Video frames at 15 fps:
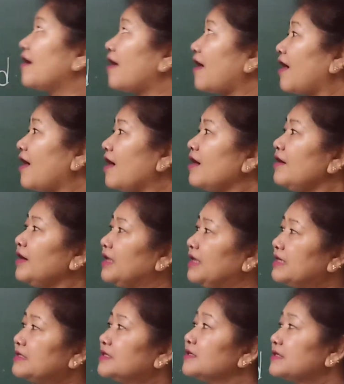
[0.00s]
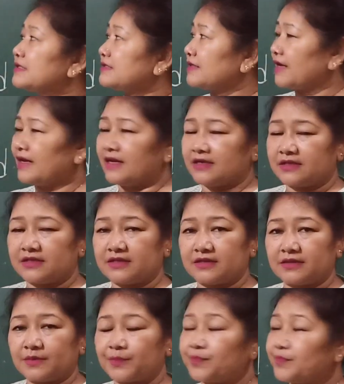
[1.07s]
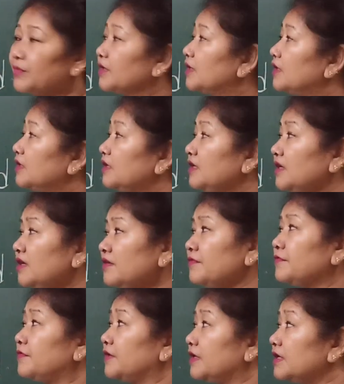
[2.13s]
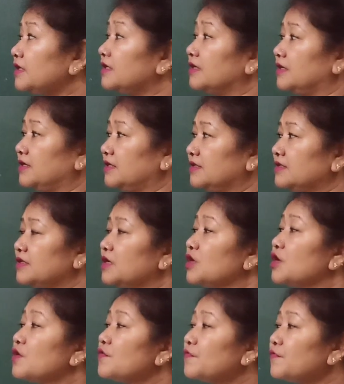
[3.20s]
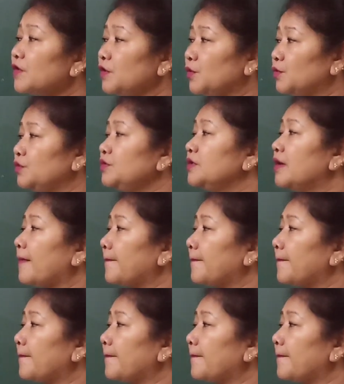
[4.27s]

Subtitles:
R is silent if it is followed